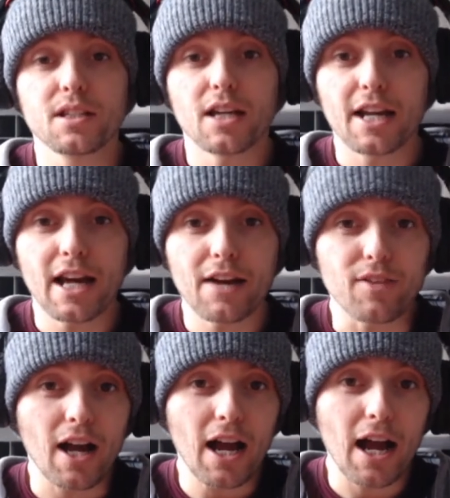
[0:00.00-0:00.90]
and I have her
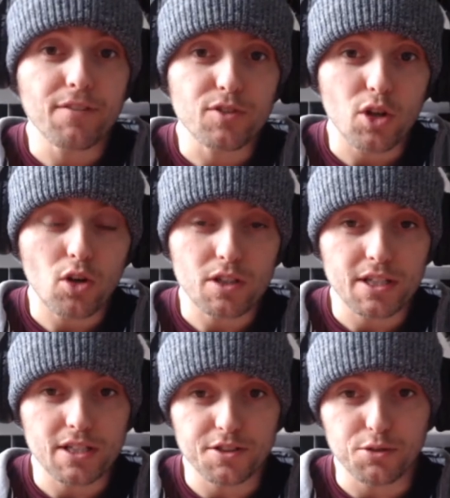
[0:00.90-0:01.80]
half of the
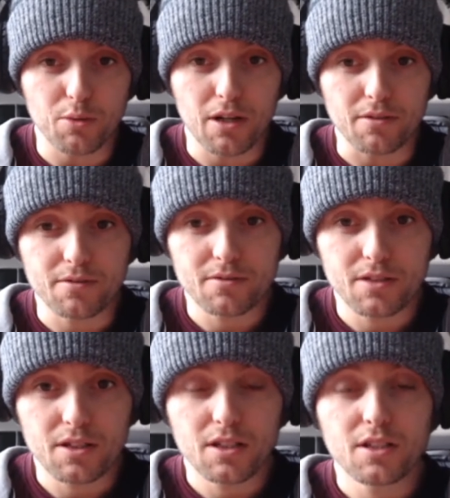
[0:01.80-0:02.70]
holidays as well.
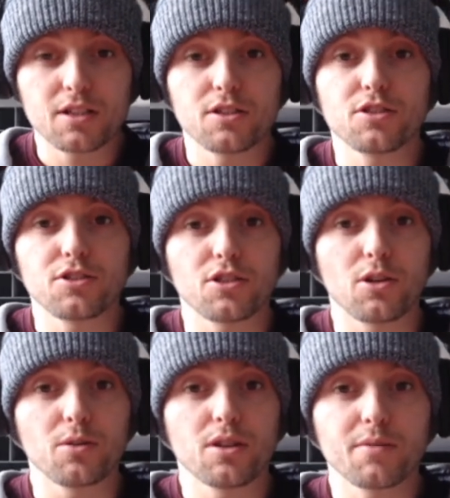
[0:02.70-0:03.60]

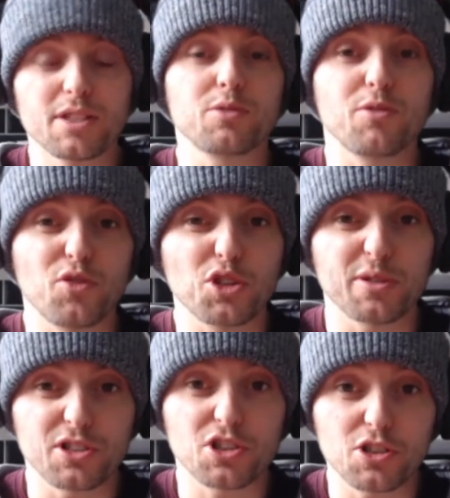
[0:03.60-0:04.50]
So, this is before she
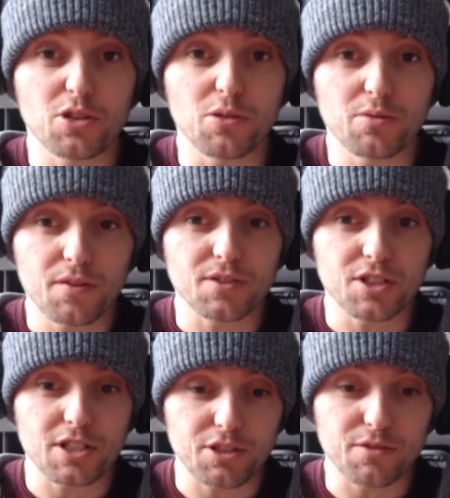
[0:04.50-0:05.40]
went to school.
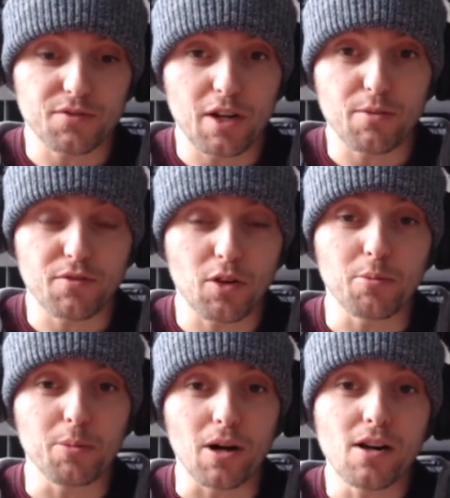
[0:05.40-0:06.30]
Obviously, she was 5 months
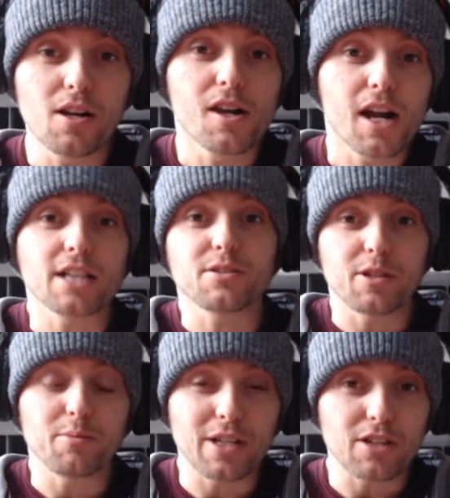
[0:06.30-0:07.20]
old. But as we
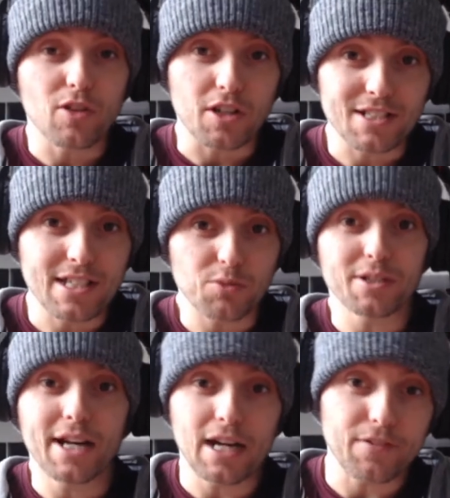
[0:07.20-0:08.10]
come later on, I said I want
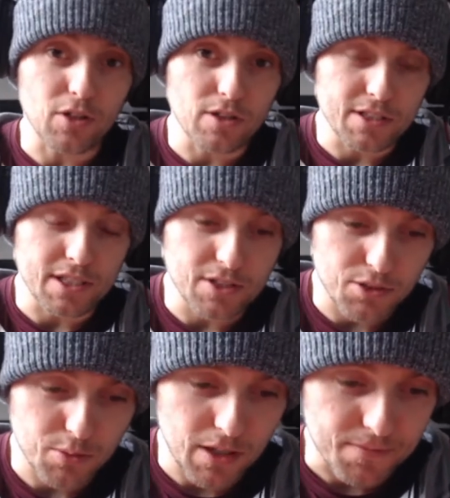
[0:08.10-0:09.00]
a half holidays as
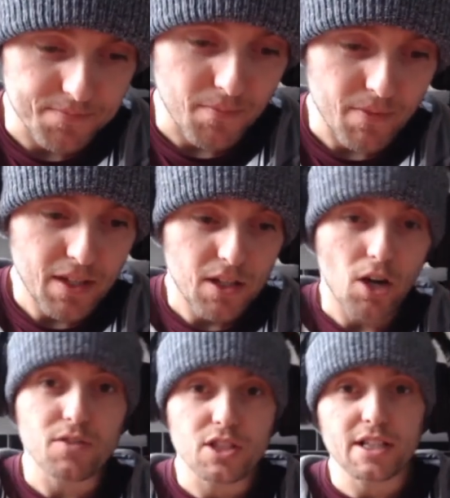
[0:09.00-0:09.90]
well.
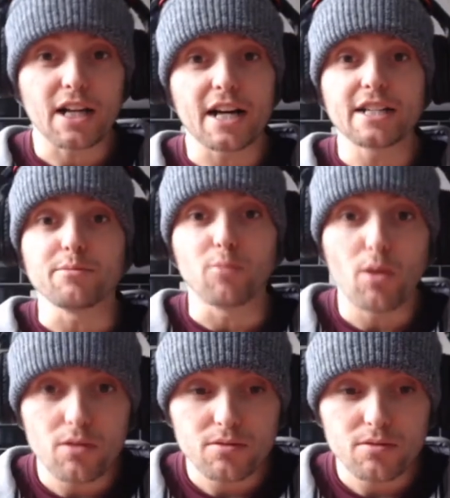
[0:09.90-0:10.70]
Obviously, I added more,